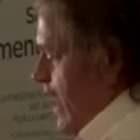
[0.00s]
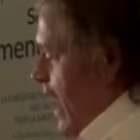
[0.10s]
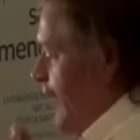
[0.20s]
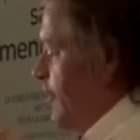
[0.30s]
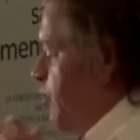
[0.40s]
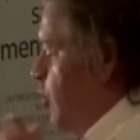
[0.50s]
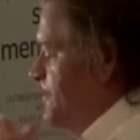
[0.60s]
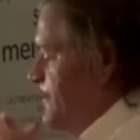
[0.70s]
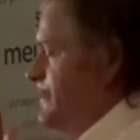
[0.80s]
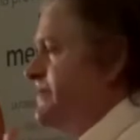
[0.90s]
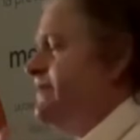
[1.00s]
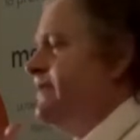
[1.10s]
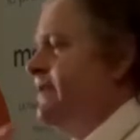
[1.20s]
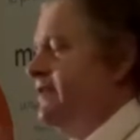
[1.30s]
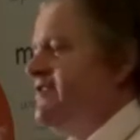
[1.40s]
And the point is,
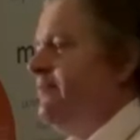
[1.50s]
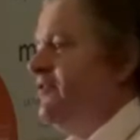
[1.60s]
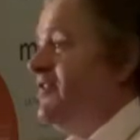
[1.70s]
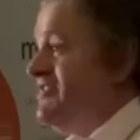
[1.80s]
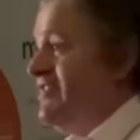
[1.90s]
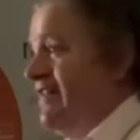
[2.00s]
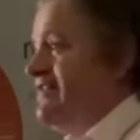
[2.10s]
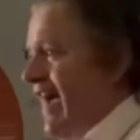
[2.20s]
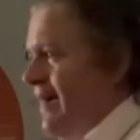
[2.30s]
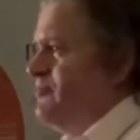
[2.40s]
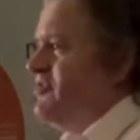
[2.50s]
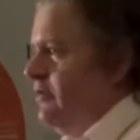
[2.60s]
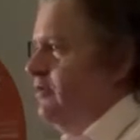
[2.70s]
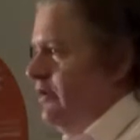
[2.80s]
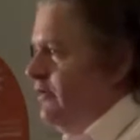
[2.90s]
some of this is
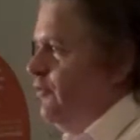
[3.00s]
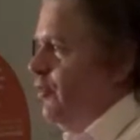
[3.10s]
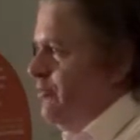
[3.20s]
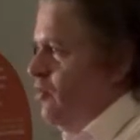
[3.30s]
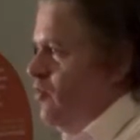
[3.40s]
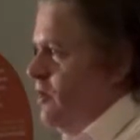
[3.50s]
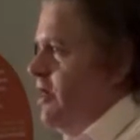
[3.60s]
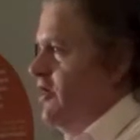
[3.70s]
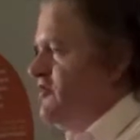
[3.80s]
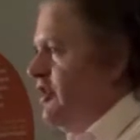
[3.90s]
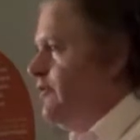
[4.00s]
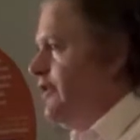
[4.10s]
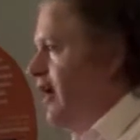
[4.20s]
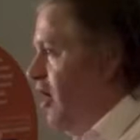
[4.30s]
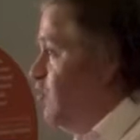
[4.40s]
absolutely avoidable. So
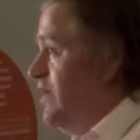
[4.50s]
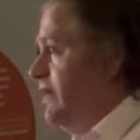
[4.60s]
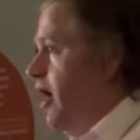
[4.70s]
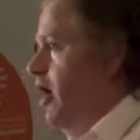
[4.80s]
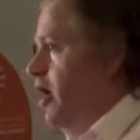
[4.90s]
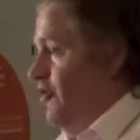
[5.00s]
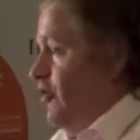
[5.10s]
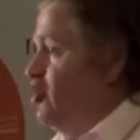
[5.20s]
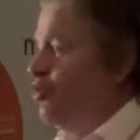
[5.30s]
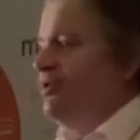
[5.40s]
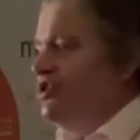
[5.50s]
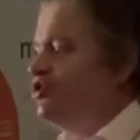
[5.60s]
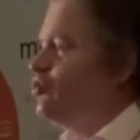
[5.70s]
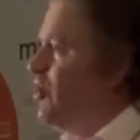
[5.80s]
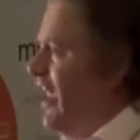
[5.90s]
there should be
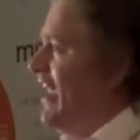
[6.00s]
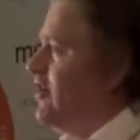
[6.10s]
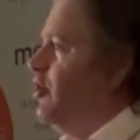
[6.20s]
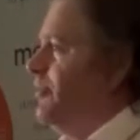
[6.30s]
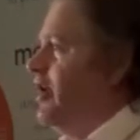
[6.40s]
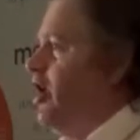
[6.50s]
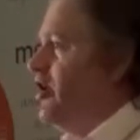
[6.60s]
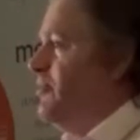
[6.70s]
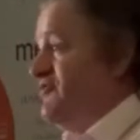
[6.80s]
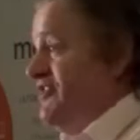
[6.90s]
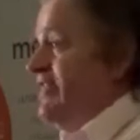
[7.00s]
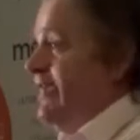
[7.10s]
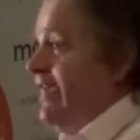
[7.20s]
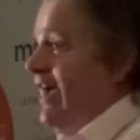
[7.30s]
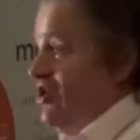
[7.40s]
strong economic arguments for
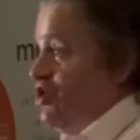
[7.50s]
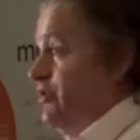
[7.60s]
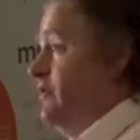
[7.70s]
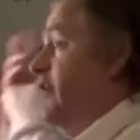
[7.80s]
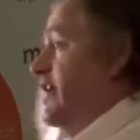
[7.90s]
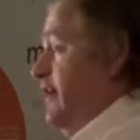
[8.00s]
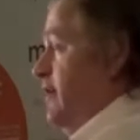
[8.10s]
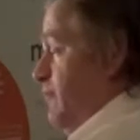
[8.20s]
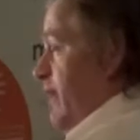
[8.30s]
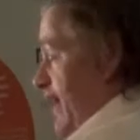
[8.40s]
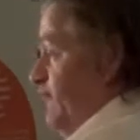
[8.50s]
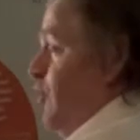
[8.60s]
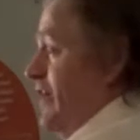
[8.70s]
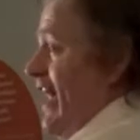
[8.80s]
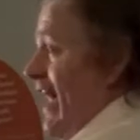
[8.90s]
taking action if
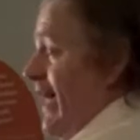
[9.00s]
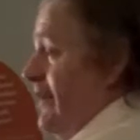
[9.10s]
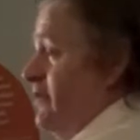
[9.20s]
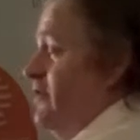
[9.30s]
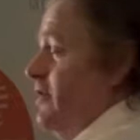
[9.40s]
we can